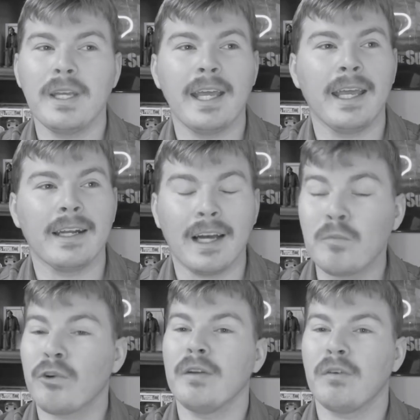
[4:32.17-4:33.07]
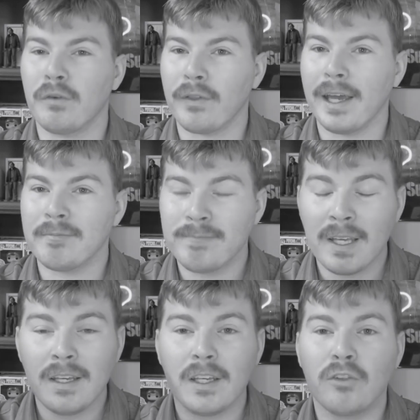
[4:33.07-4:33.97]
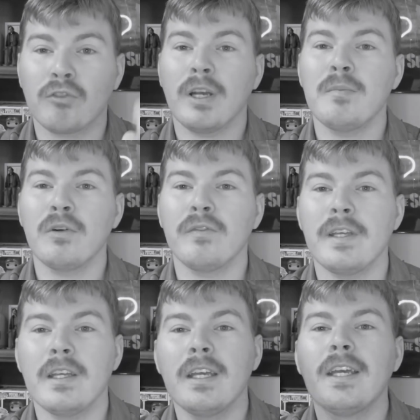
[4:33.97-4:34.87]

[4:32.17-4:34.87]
and I'm grateful for that. It's a great movie.